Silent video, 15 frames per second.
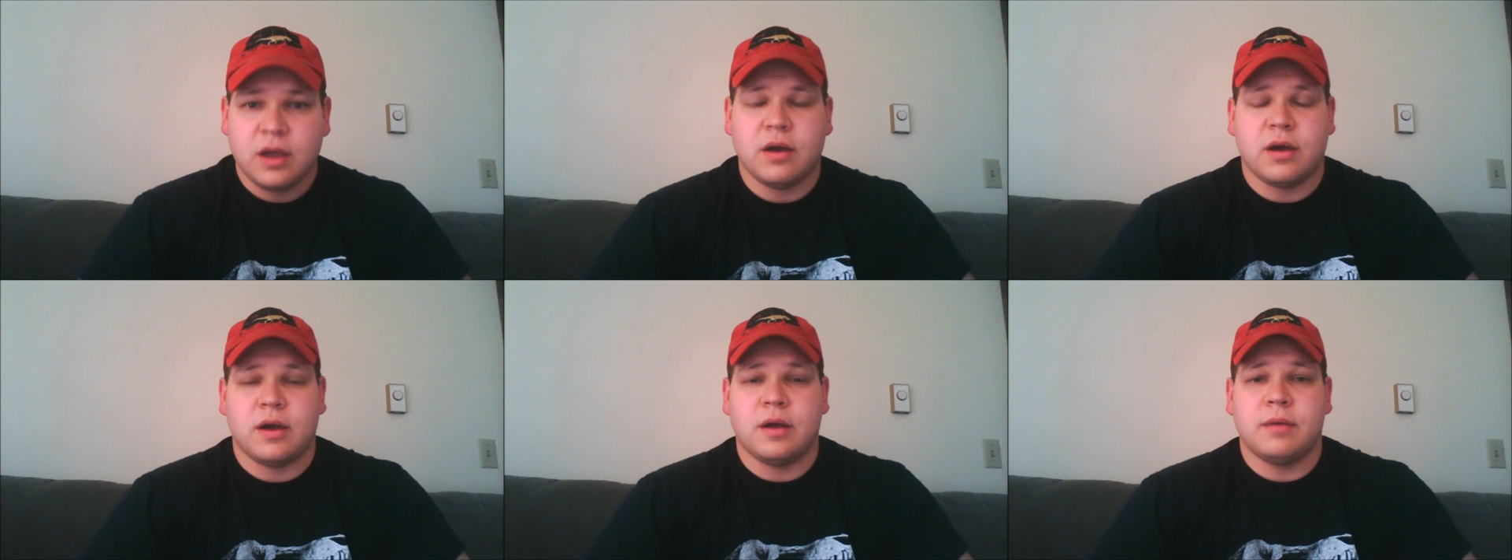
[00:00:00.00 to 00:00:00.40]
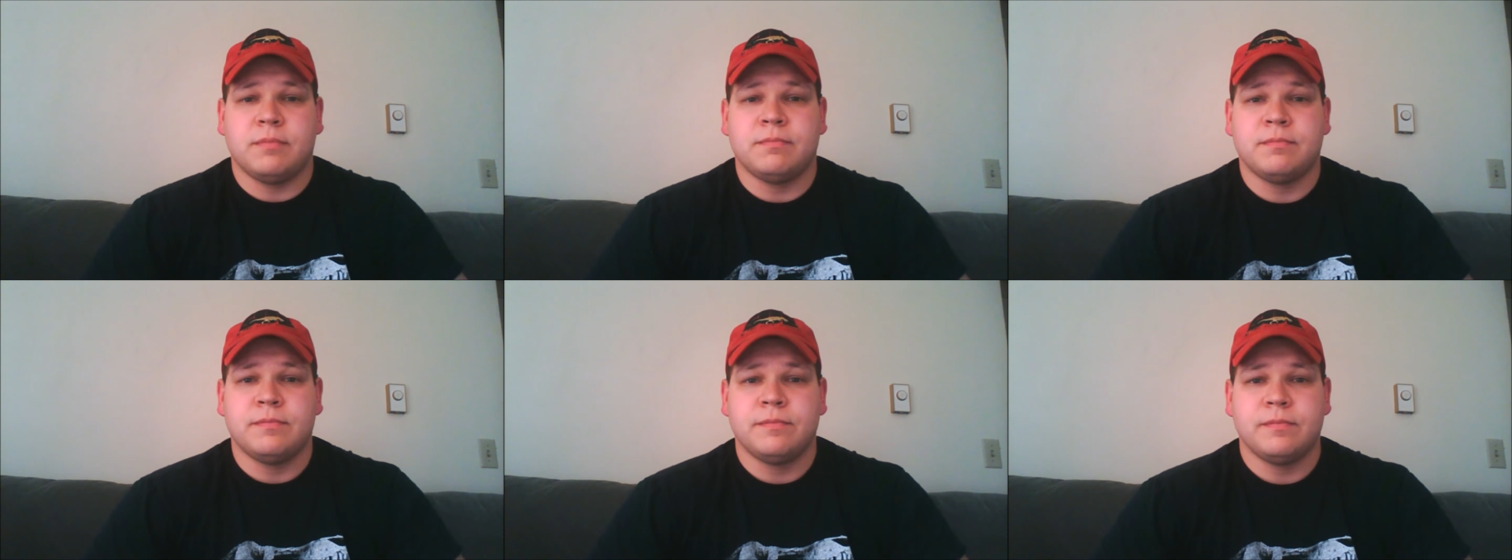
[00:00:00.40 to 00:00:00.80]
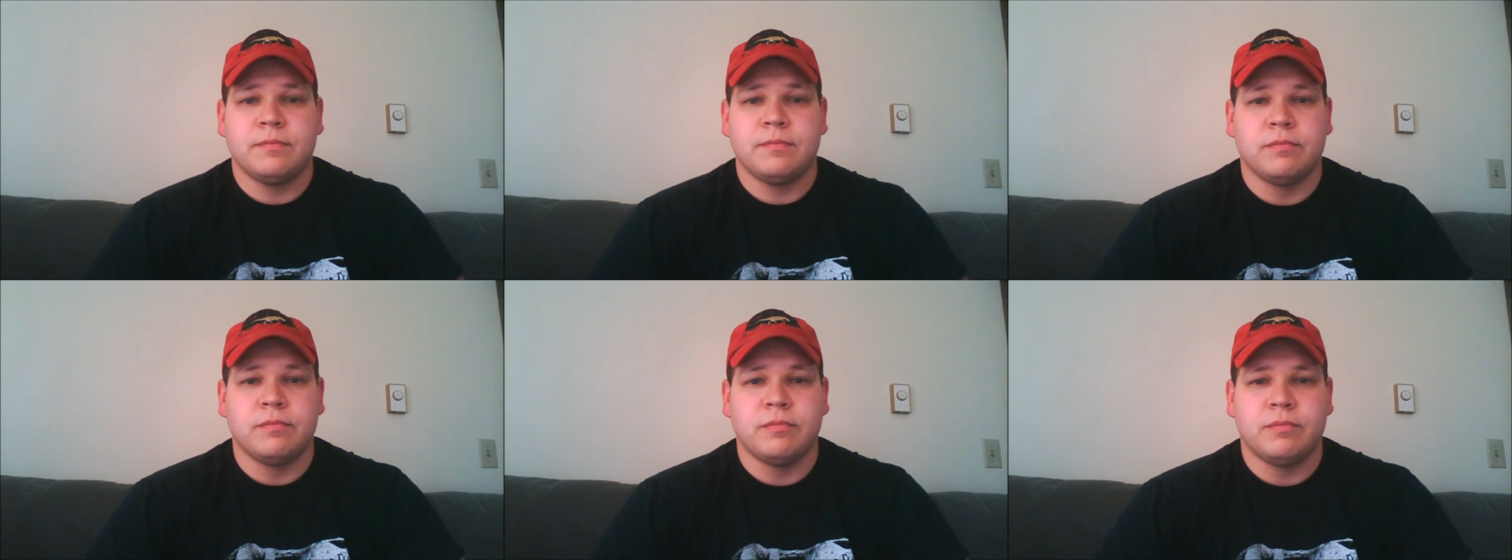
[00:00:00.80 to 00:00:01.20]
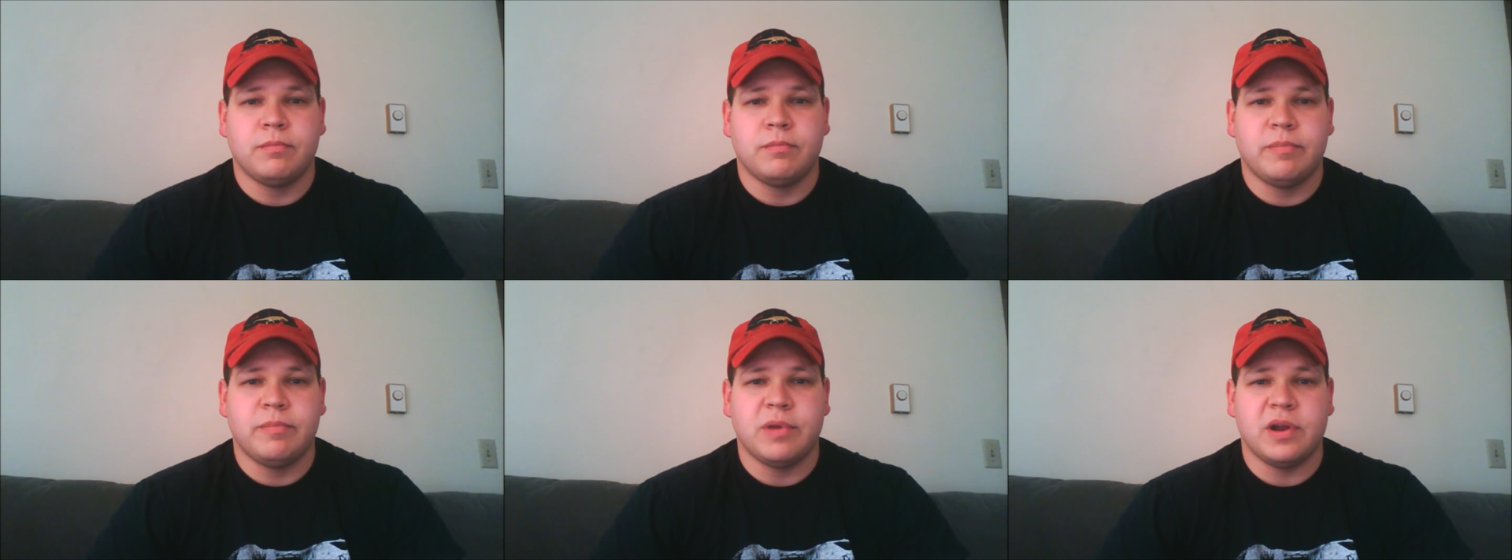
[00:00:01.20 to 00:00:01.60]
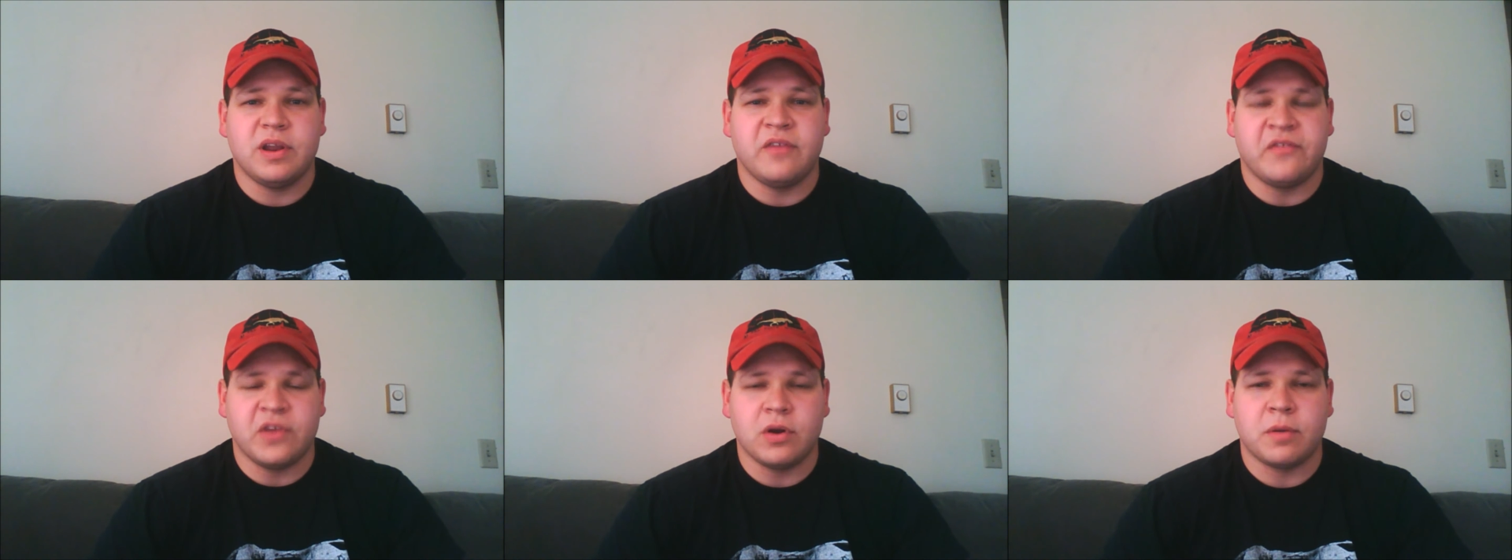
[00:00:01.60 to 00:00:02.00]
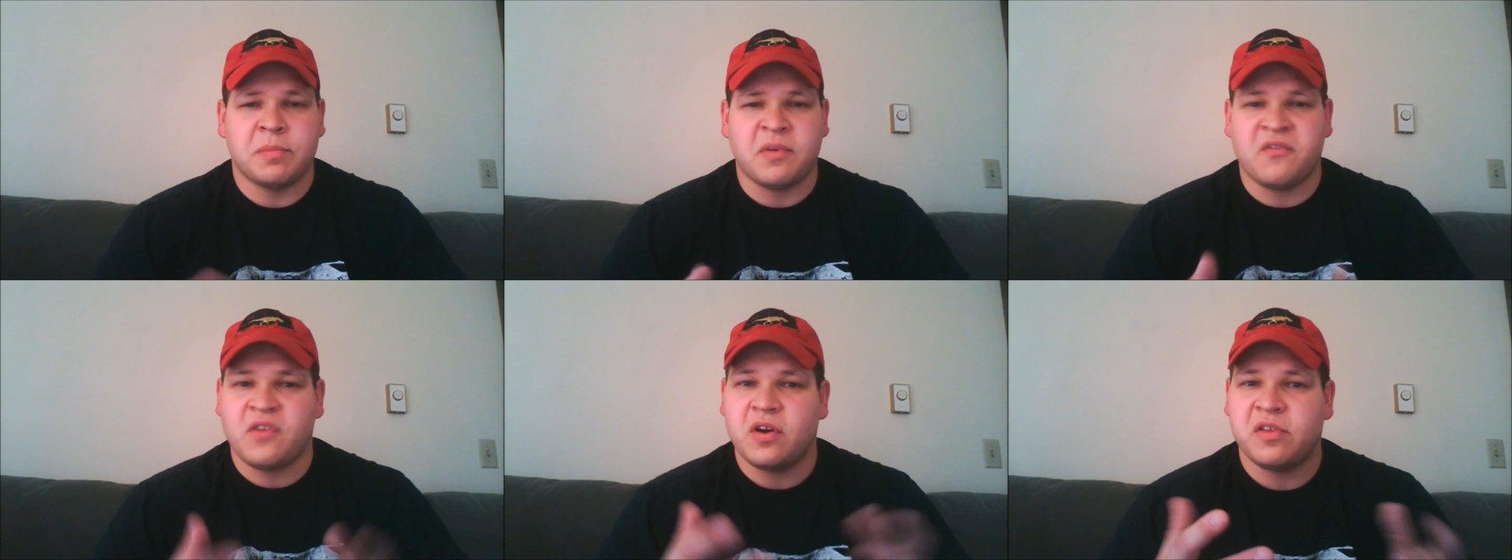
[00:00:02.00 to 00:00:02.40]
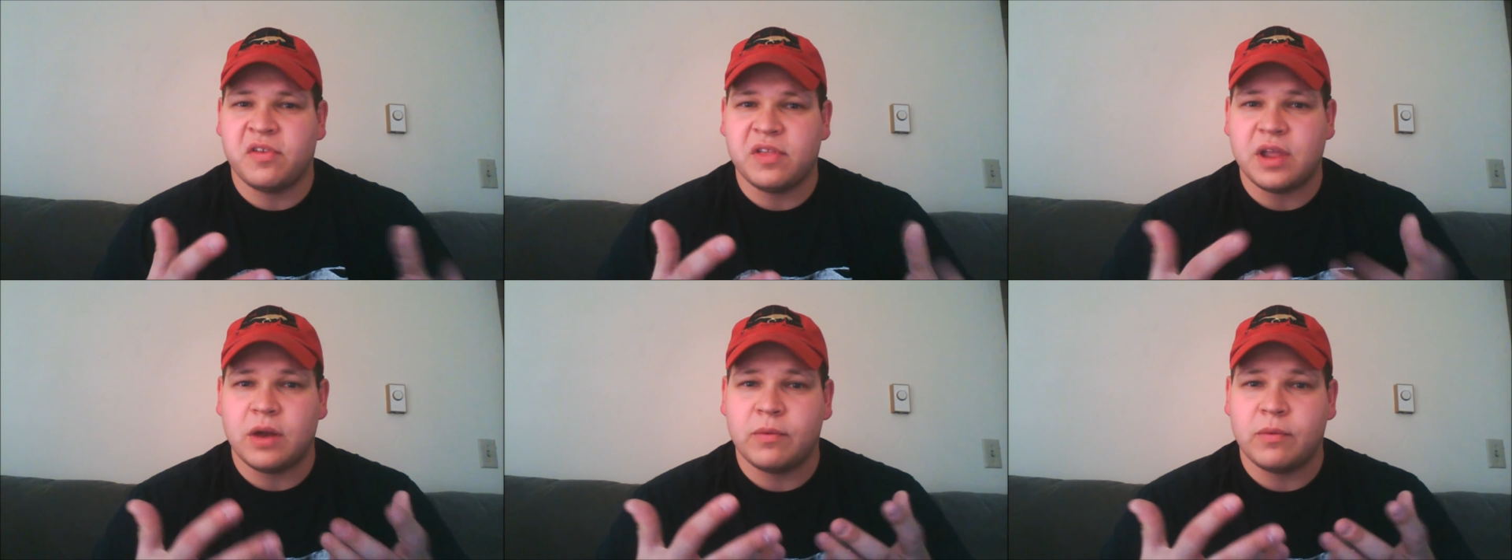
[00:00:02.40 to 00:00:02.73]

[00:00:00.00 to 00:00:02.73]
But if you're a person